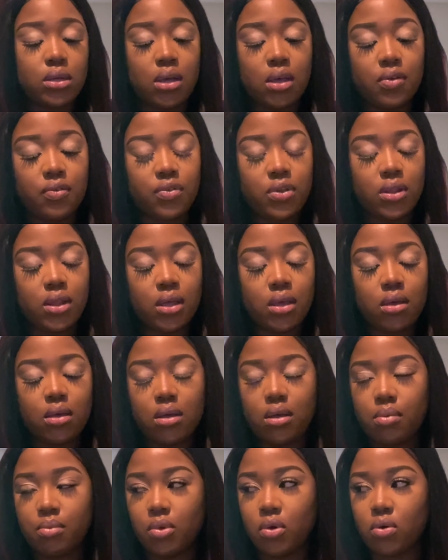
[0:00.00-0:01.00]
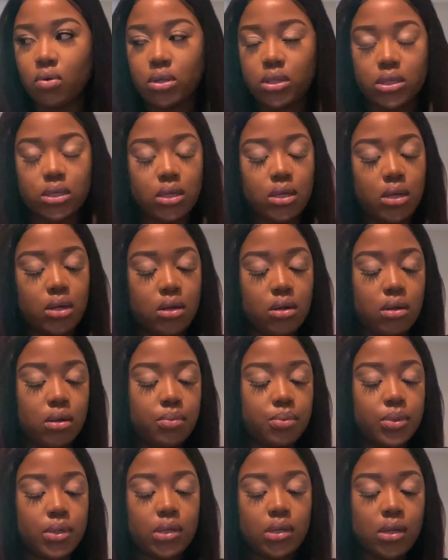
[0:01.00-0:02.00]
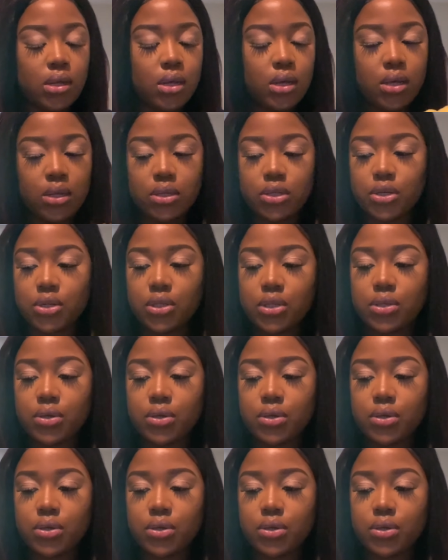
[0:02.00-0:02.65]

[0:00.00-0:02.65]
I feel like I'm going to heat it up just so